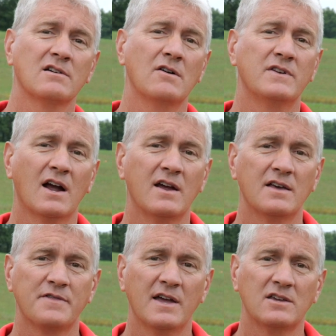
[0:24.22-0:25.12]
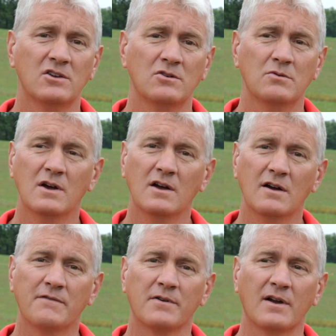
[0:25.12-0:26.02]
Grove Dairy a thank you
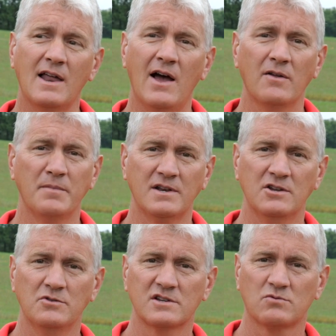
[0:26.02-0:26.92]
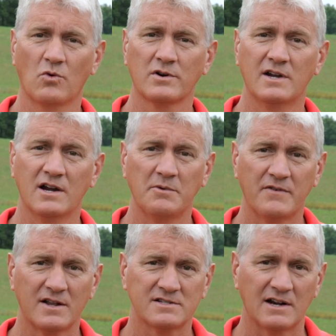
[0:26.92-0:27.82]
for allowing me to do this work here. We've
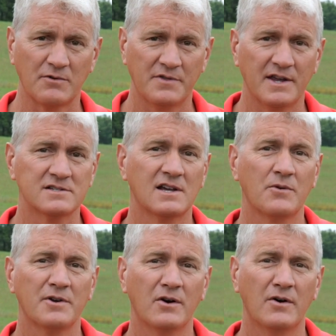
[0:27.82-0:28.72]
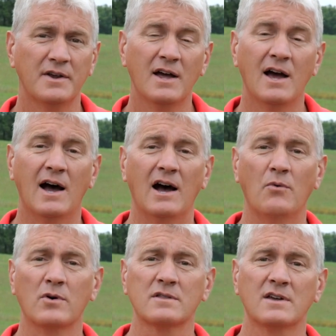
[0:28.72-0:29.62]
got several things going on. I
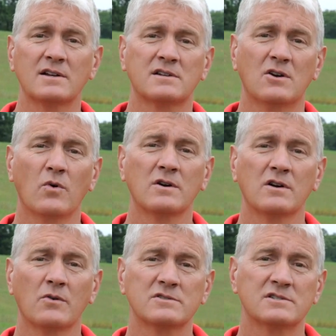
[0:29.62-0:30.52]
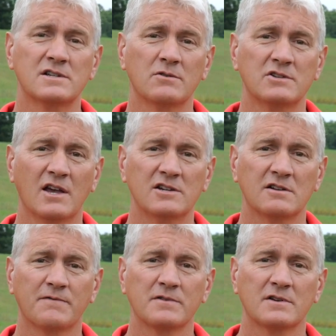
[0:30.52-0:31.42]
want to thank the Corn Growers
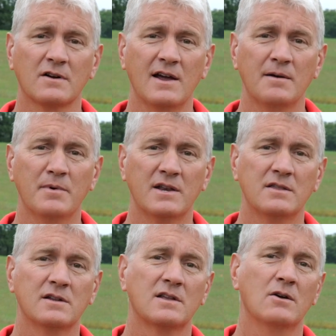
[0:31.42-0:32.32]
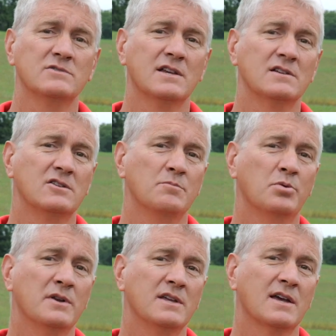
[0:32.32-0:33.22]
Association for the grant money that goes into
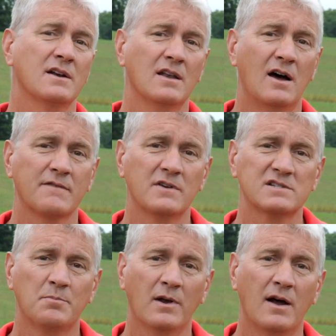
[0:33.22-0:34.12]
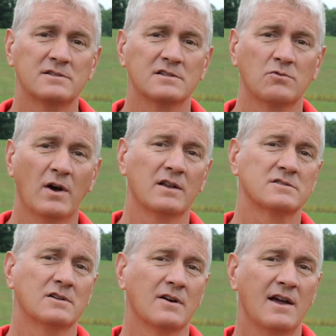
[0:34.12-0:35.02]
putting in a lot of these plots, as well
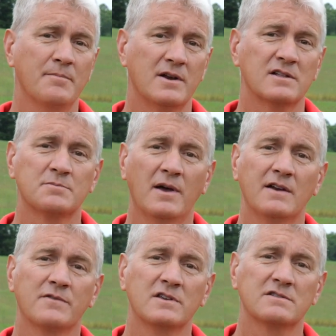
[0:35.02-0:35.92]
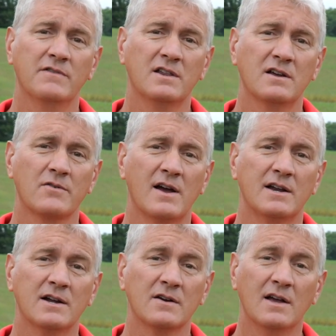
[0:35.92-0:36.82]
as the grant money that's paying for this video right
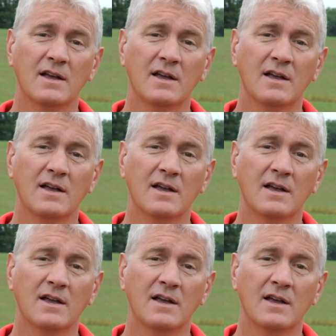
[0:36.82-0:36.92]
here.